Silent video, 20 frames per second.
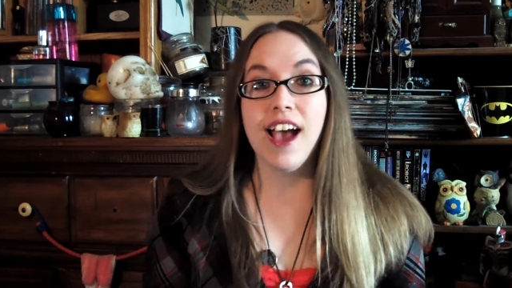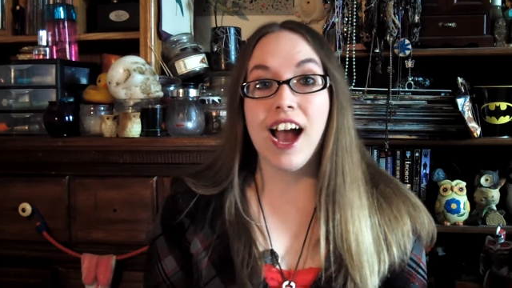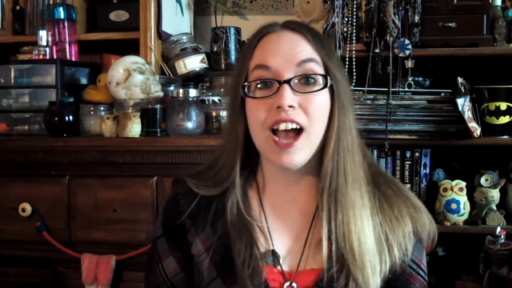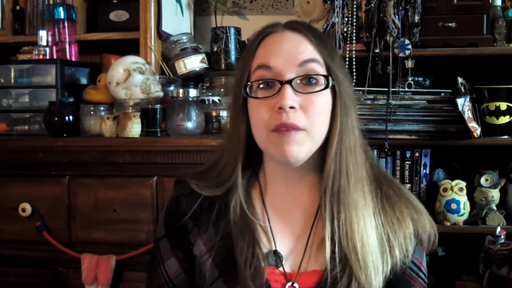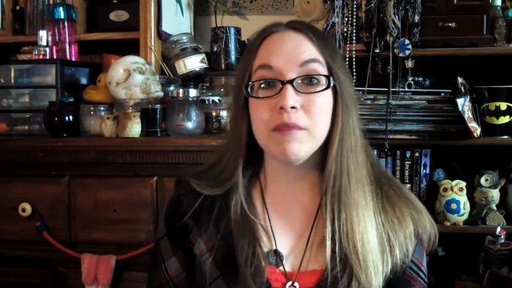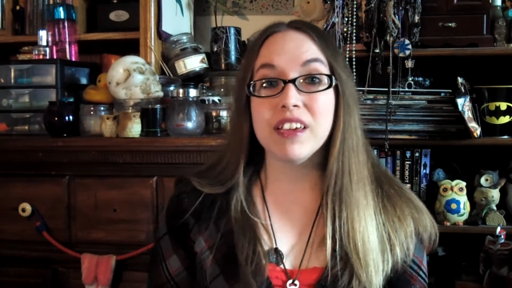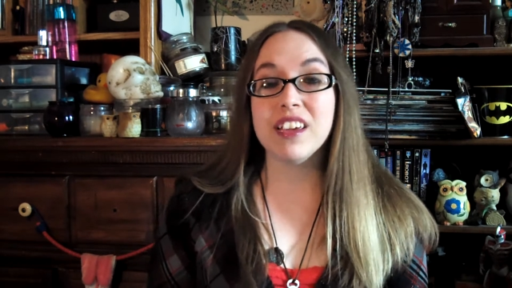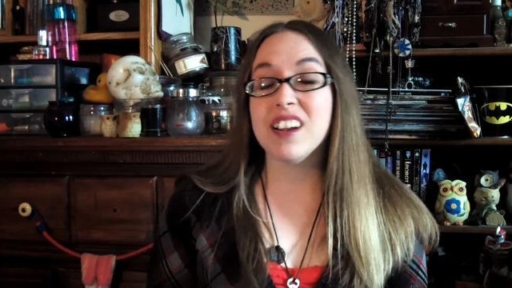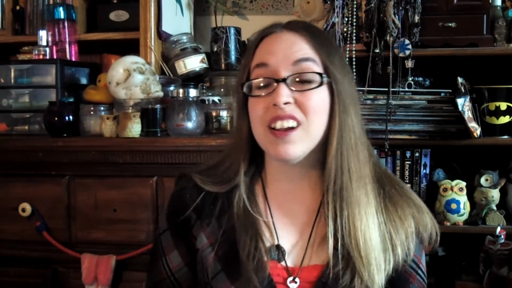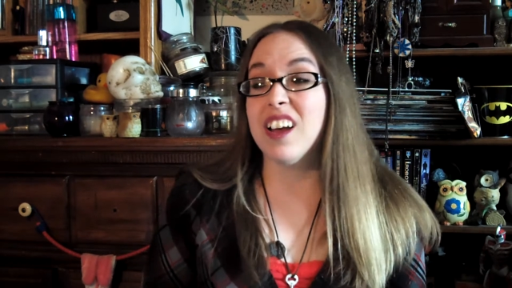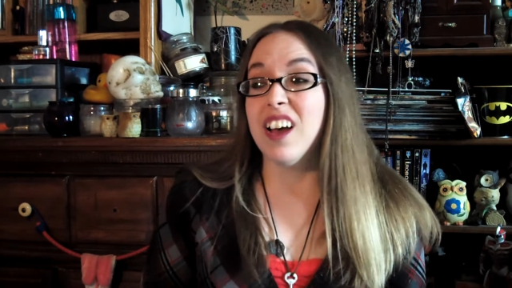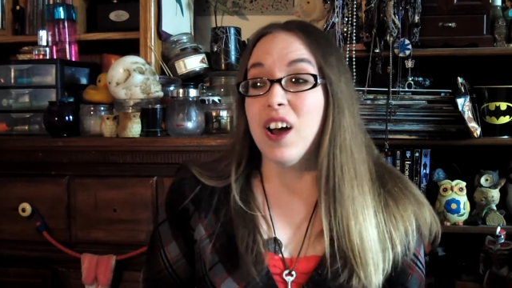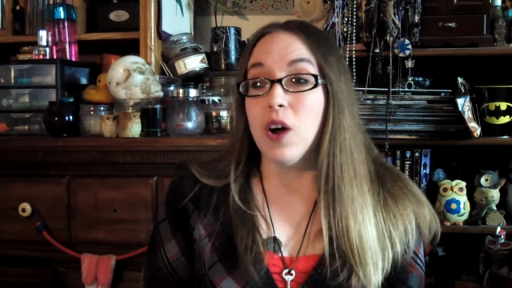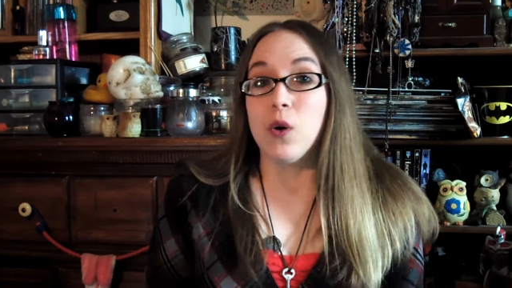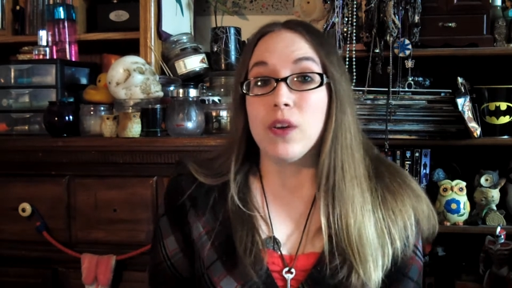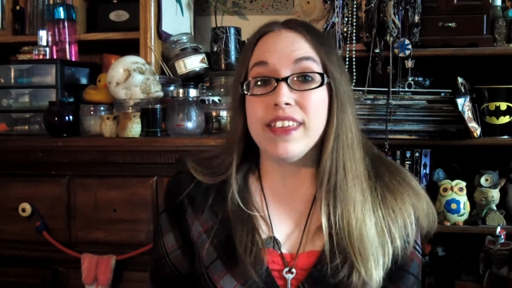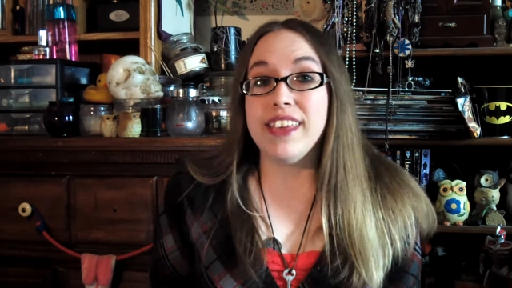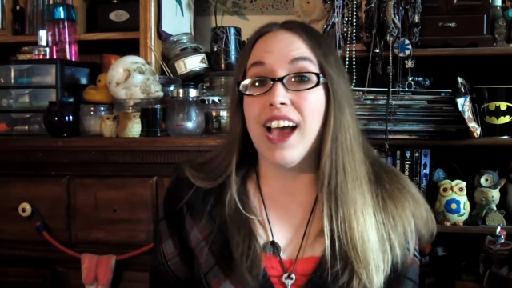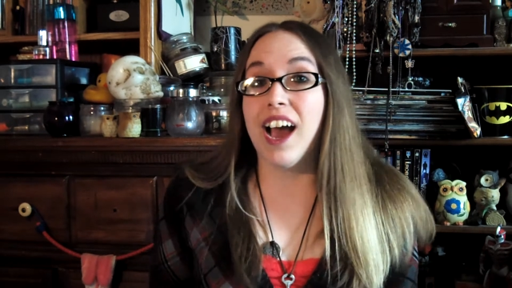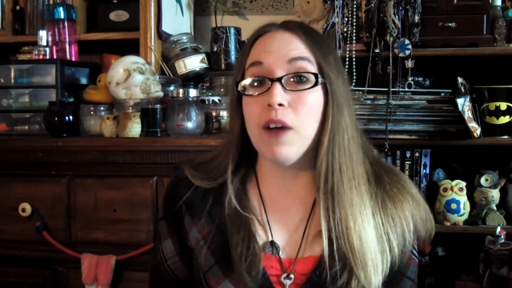I mean,
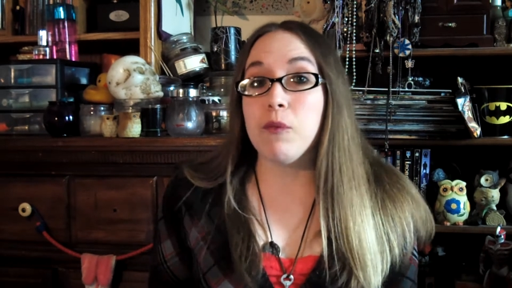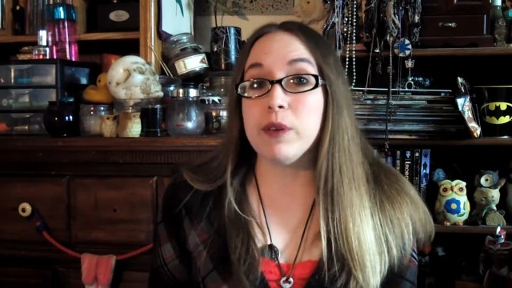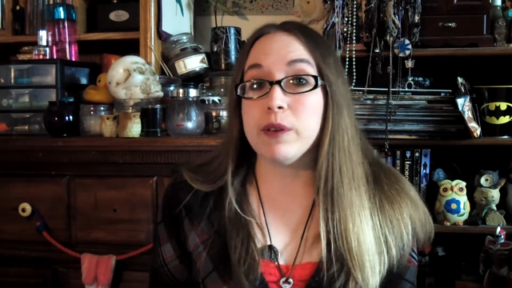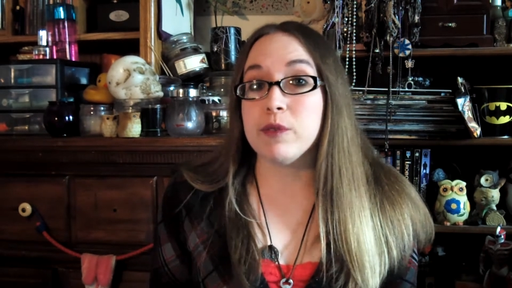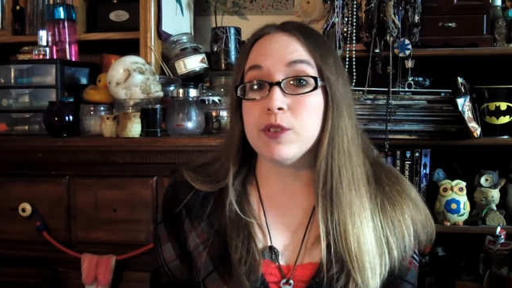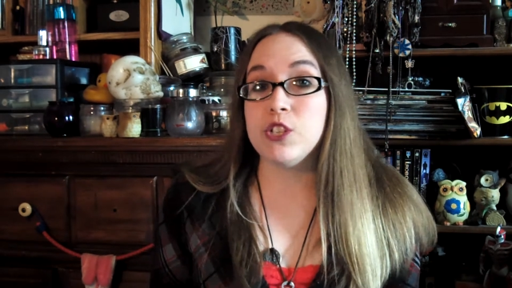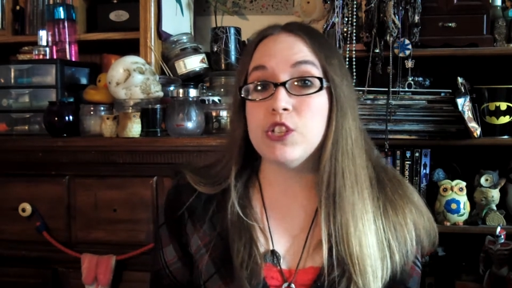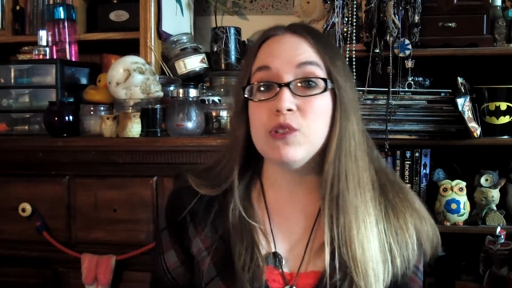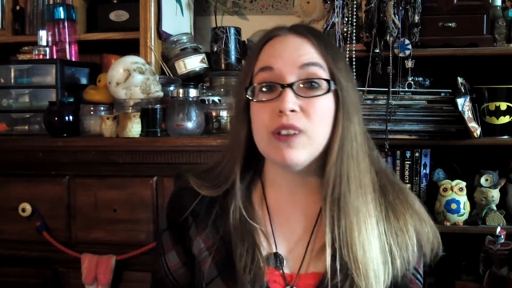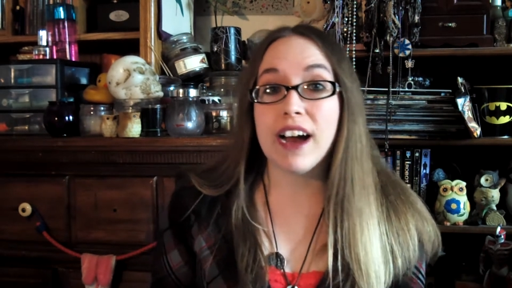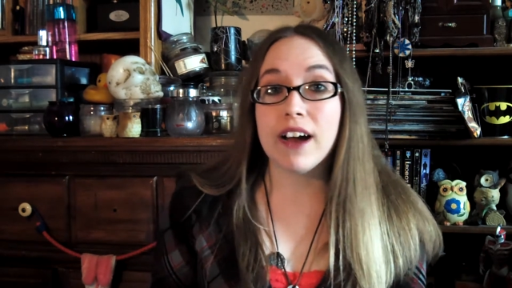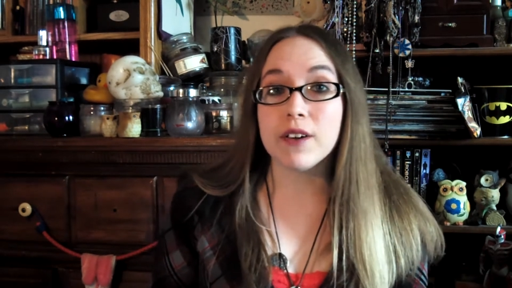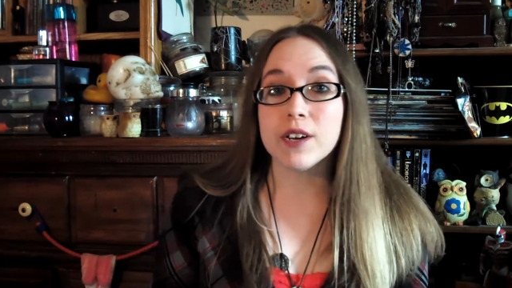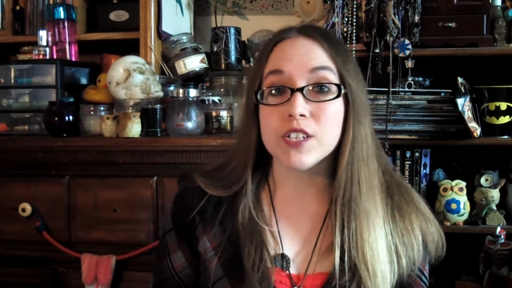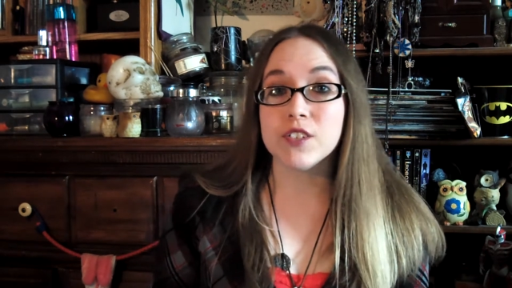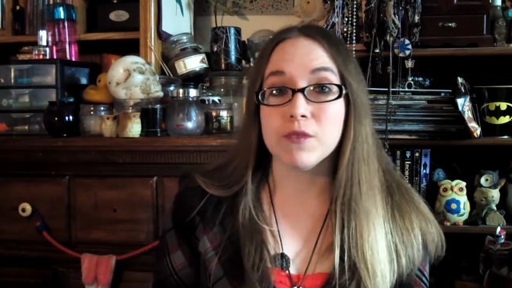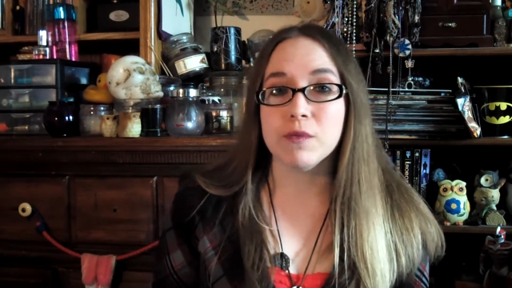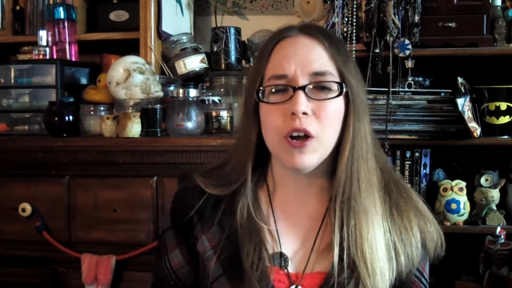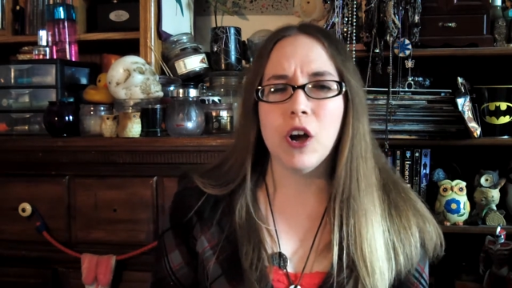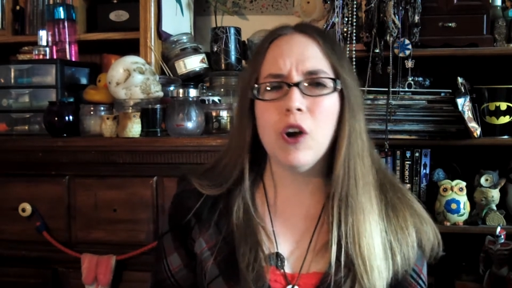yeah, we were 2
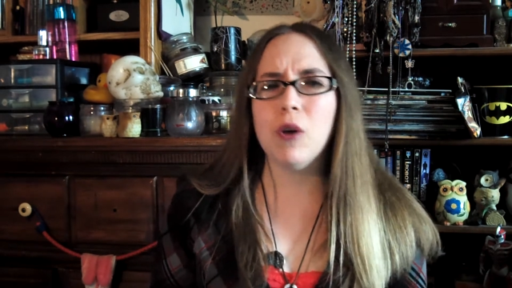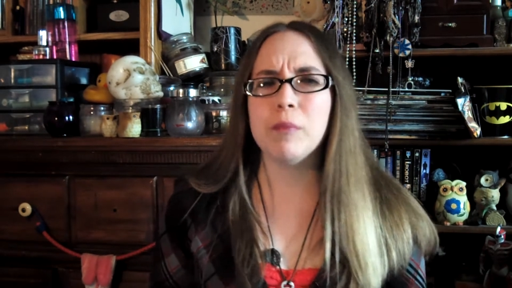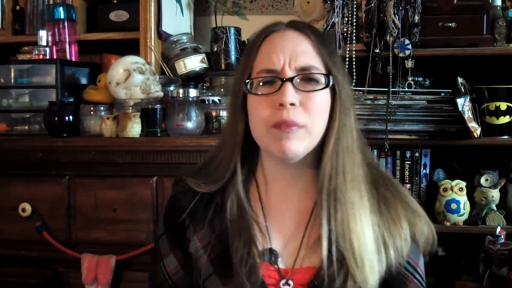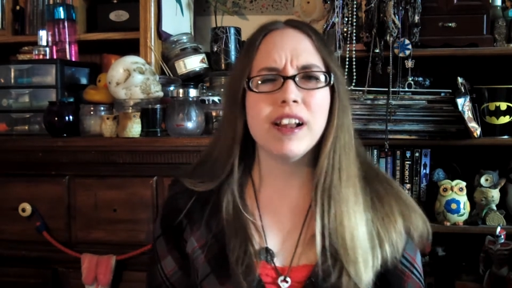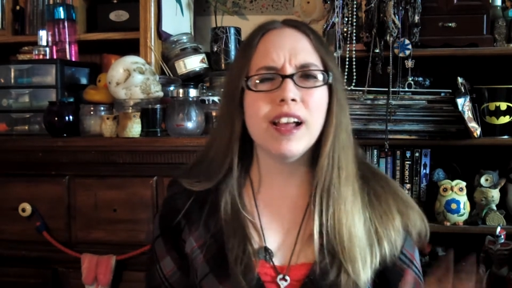hours from home,